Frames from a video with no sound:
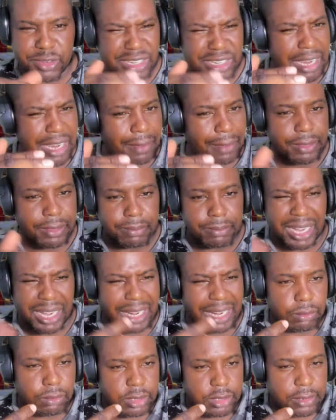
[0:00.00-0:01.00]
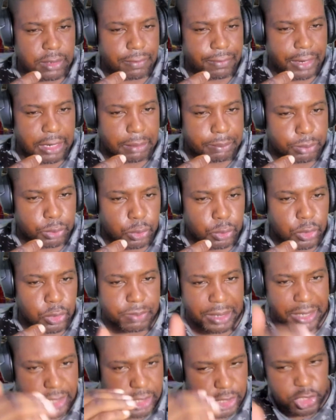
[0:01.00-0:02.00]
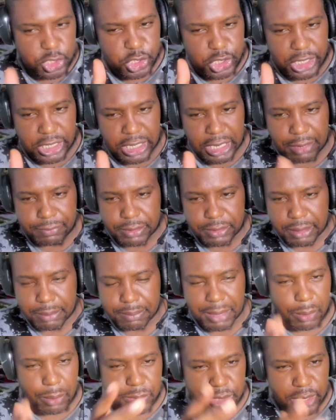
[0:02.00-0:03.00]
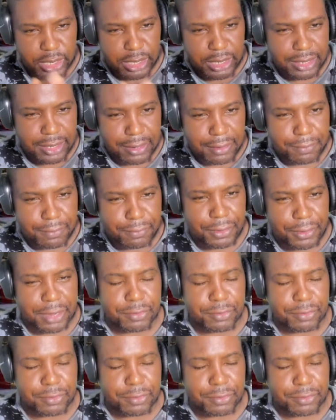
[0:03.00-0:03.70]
I wasn't a fan of prawns, but she loved them. That was her favorite.